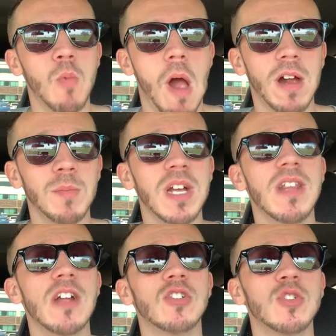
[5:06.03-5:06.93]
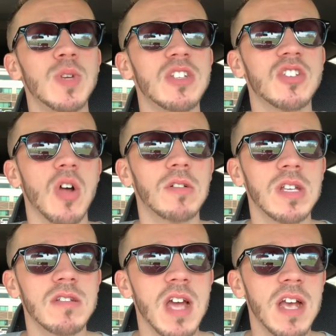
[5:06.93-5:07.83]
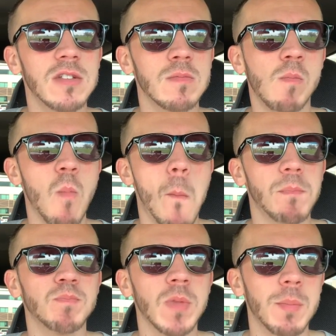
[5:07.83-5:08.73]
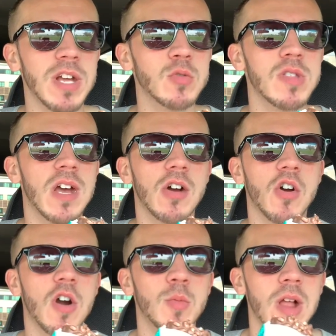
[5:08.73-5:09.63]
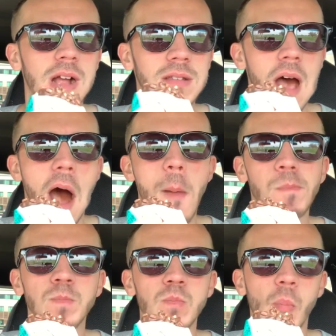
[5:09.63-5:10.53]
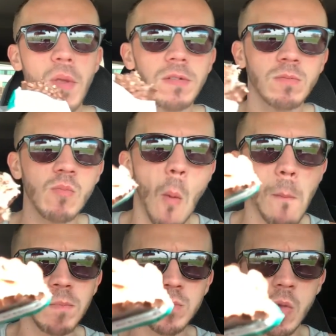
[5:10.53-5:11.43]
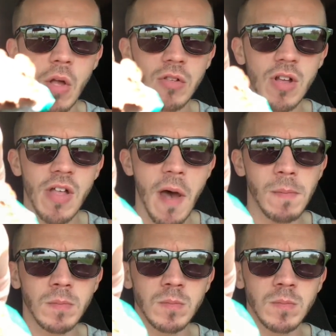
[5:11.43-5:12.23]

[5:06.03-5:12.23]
Like, I'm getting that sweet, salty taste mixed with, like, a caramel on top. Look at that.